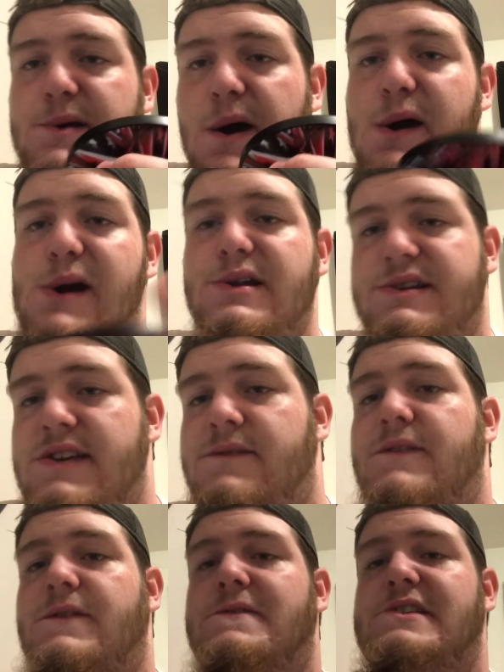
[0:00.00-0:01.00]

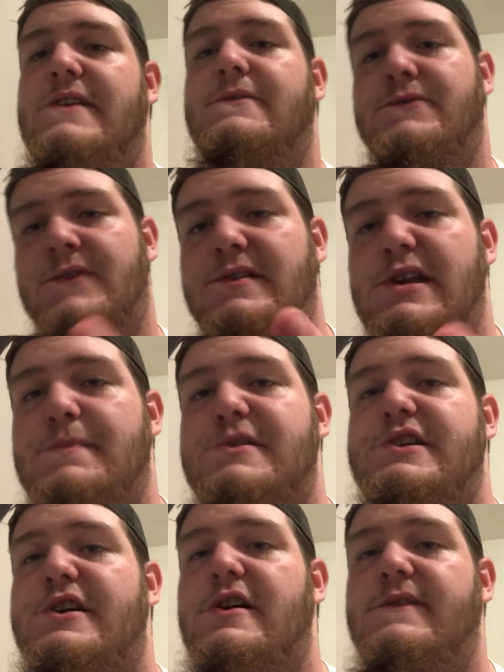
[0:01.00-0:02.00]
RNTV15, for
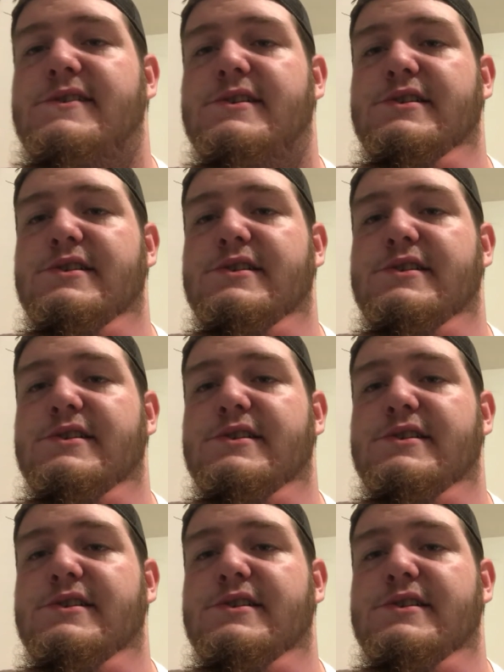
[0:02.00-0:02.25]
15% off